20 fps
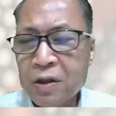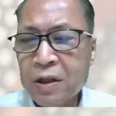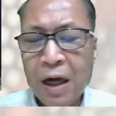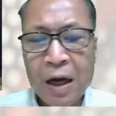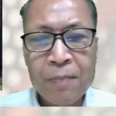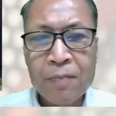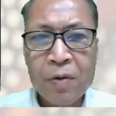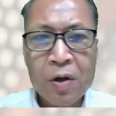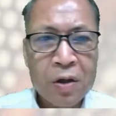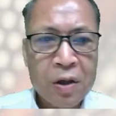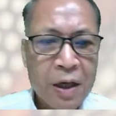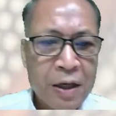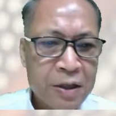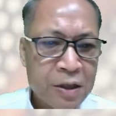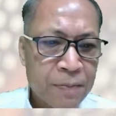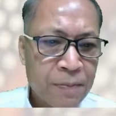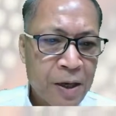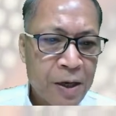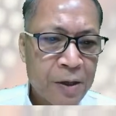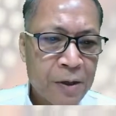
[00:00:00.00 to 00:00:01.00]
I'm not
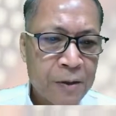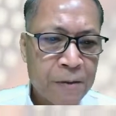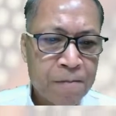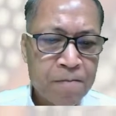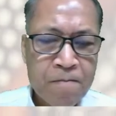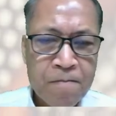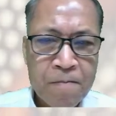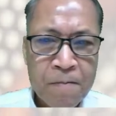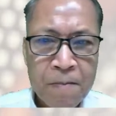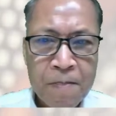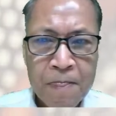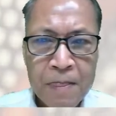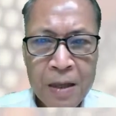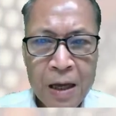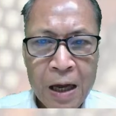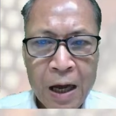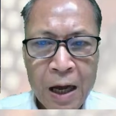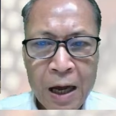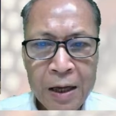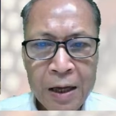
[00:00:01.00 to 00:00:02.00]
explaining
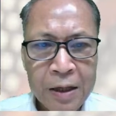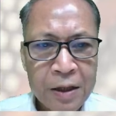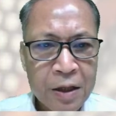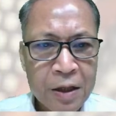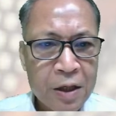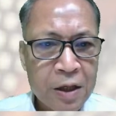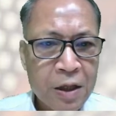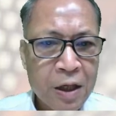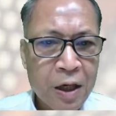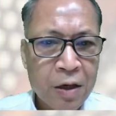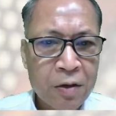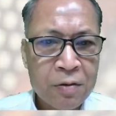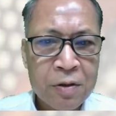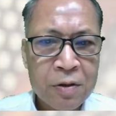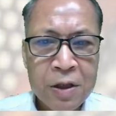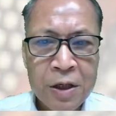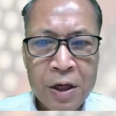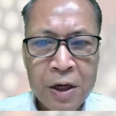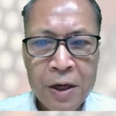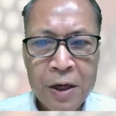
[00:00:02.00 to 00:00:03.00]
it in detail
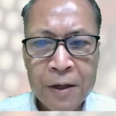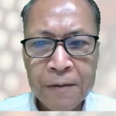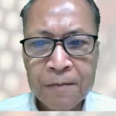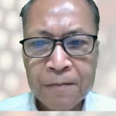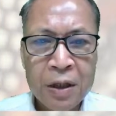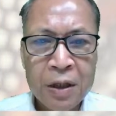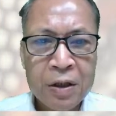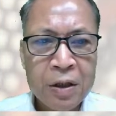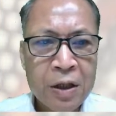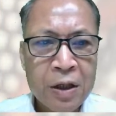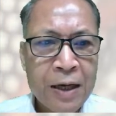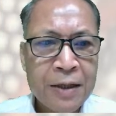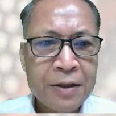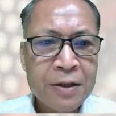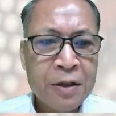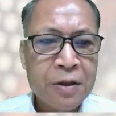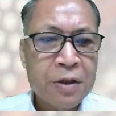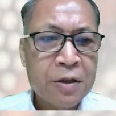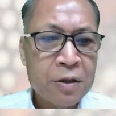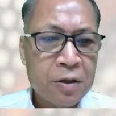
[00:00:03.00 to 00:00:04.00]
here. The
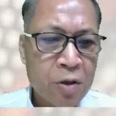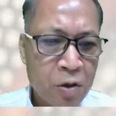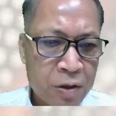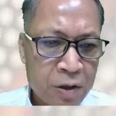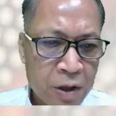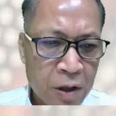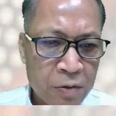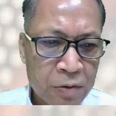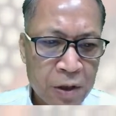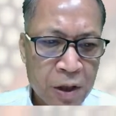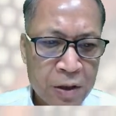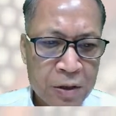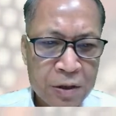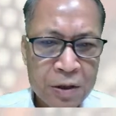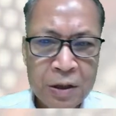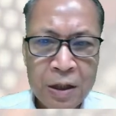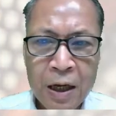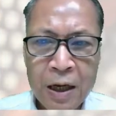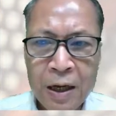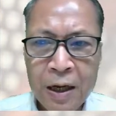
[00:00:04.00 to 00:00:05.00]
licensed
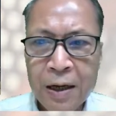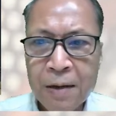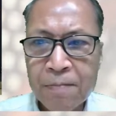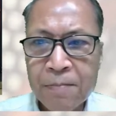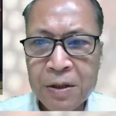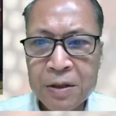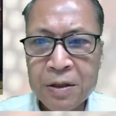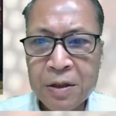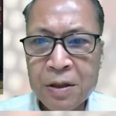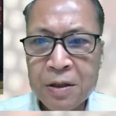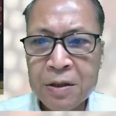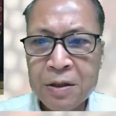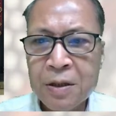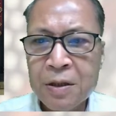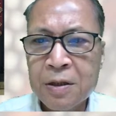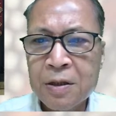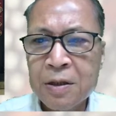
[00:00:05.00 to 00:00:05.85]
consultants business.